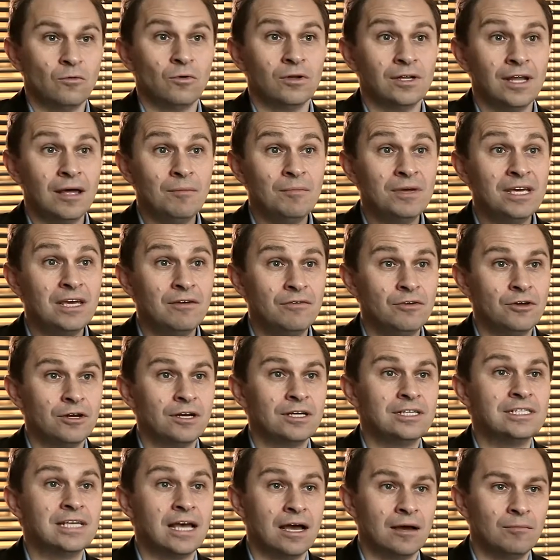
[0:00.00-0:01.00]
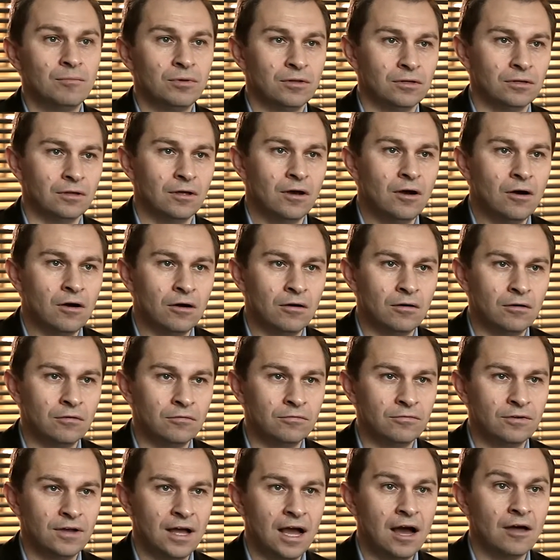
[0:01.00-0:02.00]
Well, let me give you an example
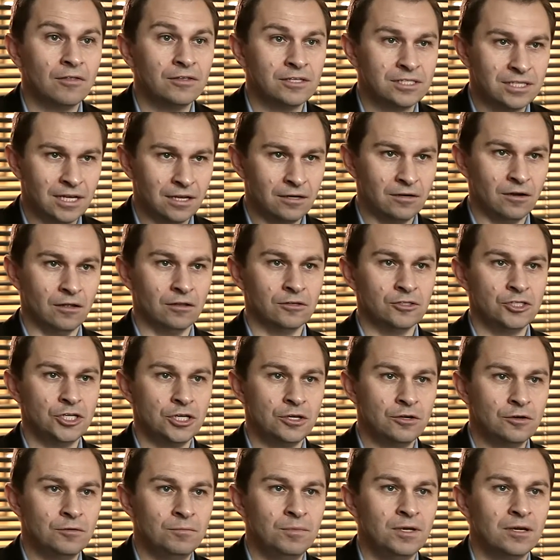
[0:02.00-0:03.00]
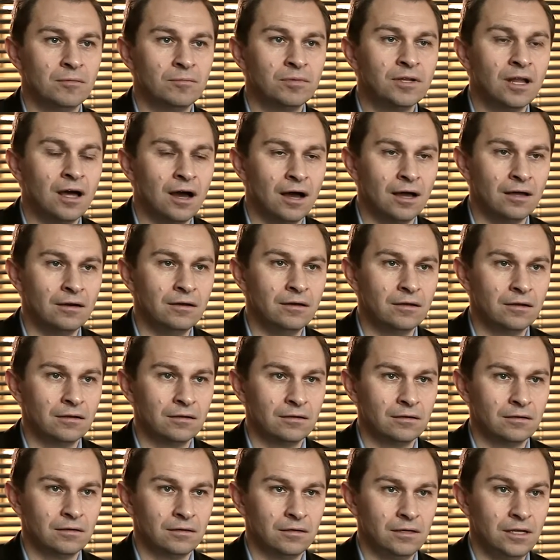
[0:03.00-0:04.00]
of how this technology could be applied
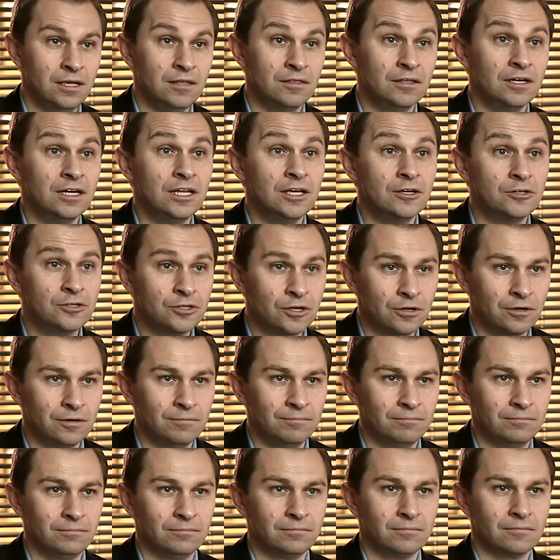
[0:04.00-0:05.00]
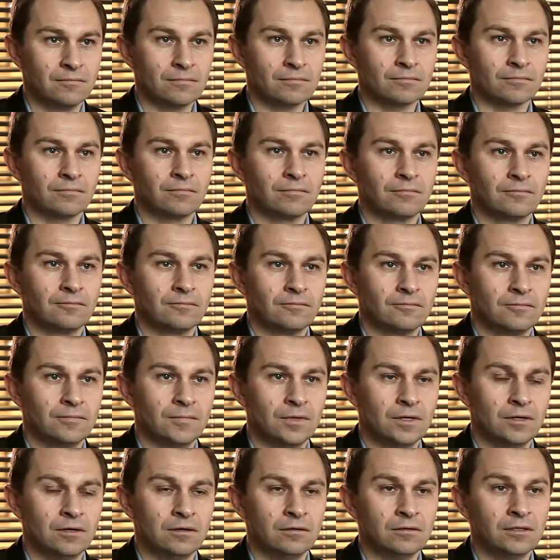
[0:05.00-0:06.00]
in the near term.
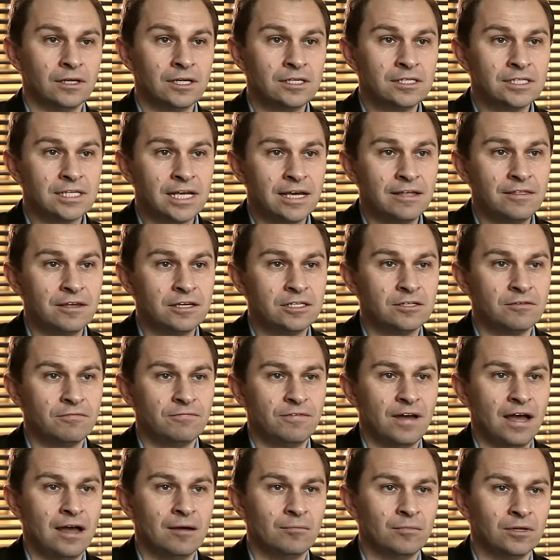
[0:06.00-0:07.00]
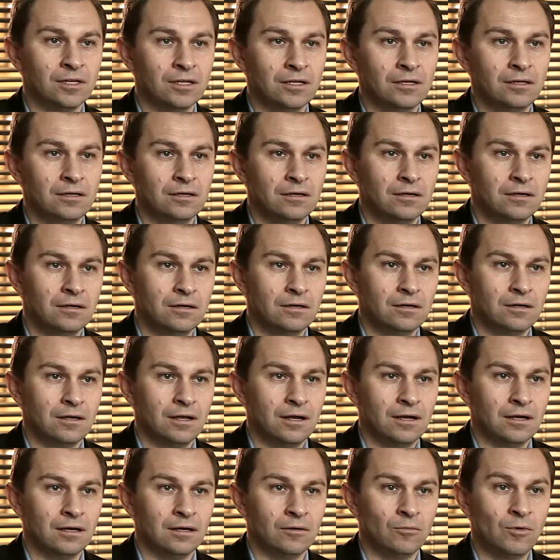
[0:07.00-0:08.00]
Uh, let's say there's a family
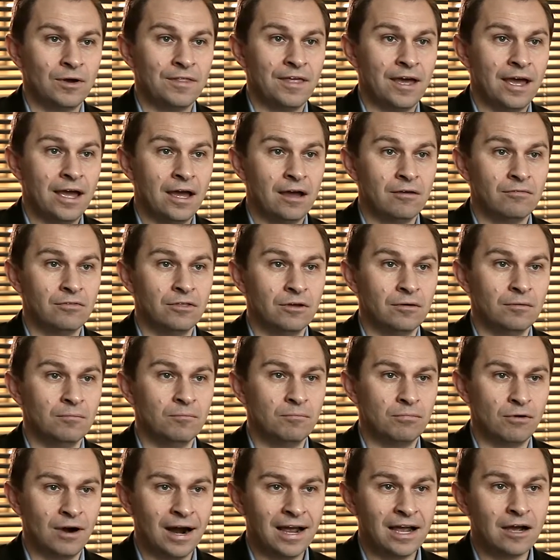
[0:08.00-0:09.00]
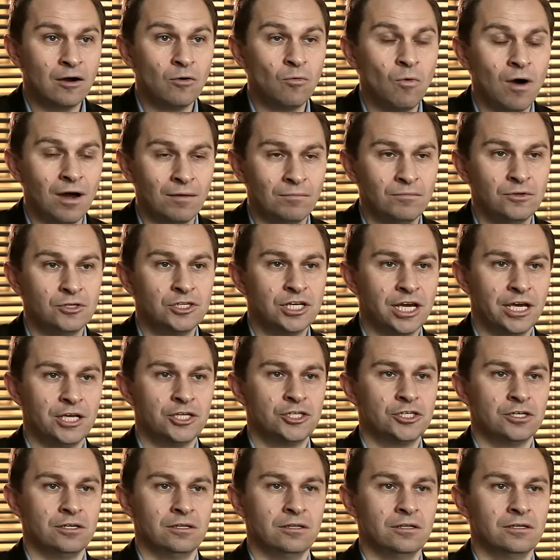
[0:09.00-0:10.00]
uh, where they have the BRCA1
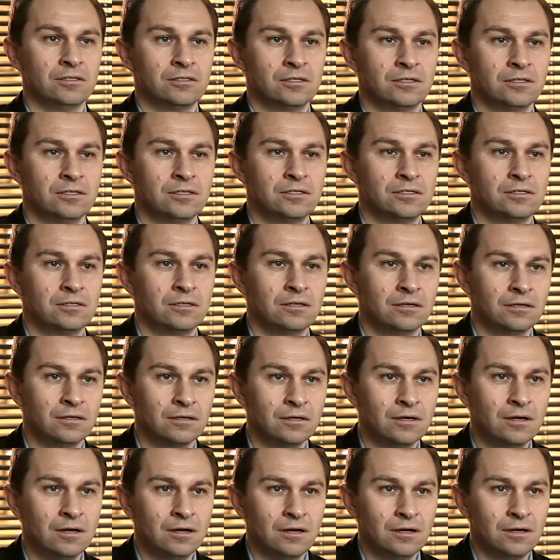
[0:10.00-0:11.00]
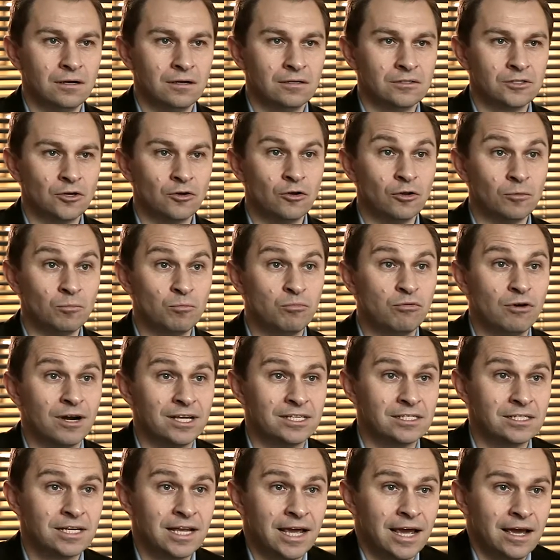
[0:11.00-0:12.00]
mutation. This is the so-called
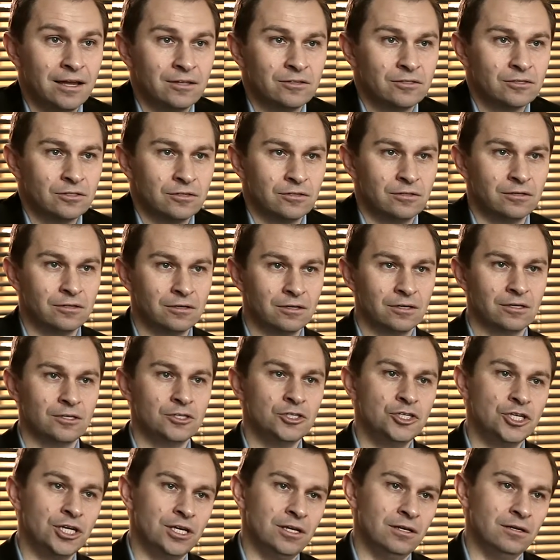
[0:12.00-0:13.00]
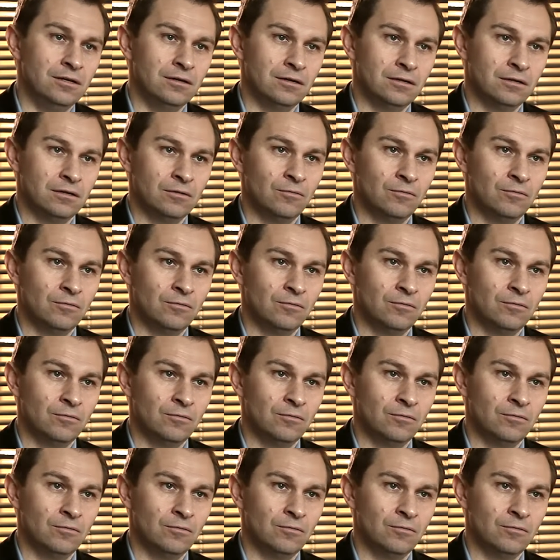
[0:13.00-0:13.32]
breast cancer gene.